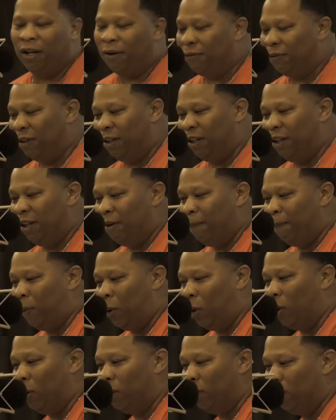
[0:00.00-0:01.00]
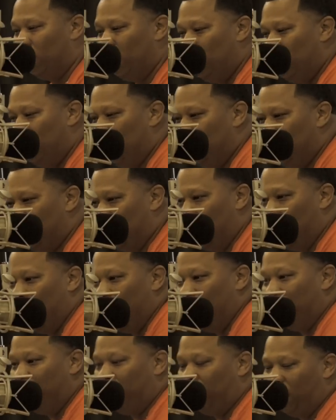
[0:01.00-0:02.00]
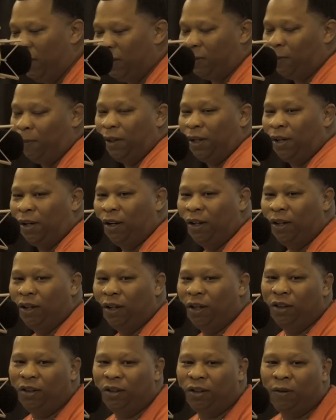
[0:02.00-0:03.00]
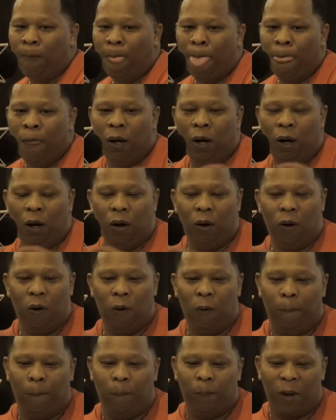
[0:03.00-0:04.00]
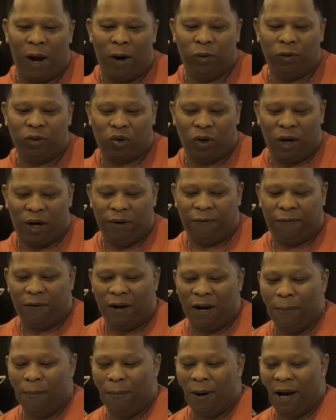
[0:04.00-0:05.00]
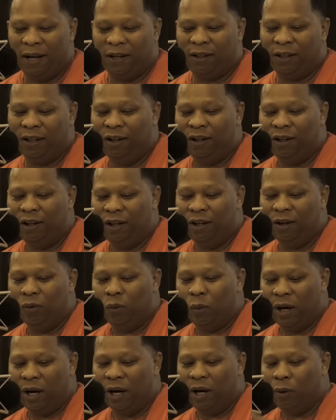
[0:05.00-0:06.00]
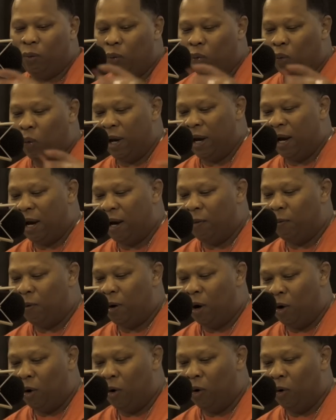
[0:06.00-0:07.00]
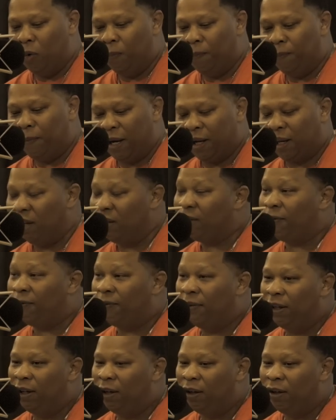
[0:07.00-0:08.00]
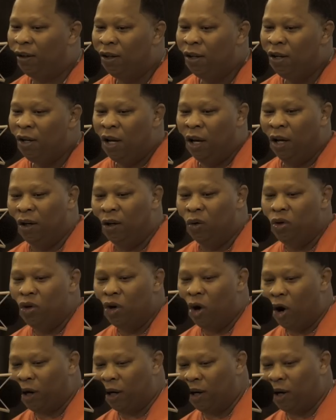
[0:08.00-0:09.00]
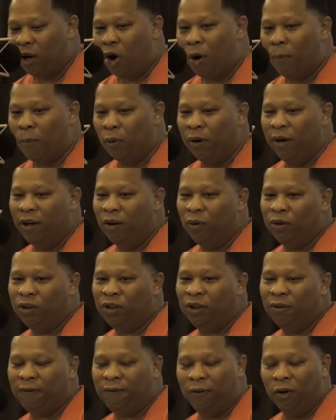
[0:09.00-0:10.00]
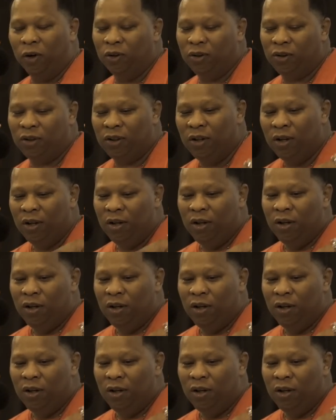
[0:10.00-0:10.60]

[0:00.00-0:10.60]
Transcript: definitely important to Manny Fresh because I was trying to find my identity and where I guess fit in. And New York Incorporated was the first